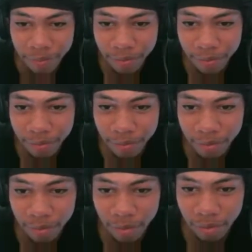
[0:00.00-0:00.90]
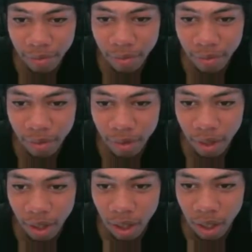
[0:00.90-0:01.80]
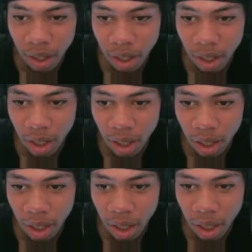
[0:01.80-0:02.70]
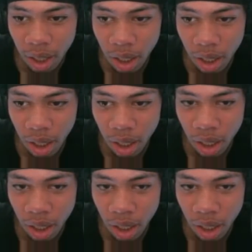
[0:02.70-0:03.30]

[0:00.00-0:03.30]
(no one is talking)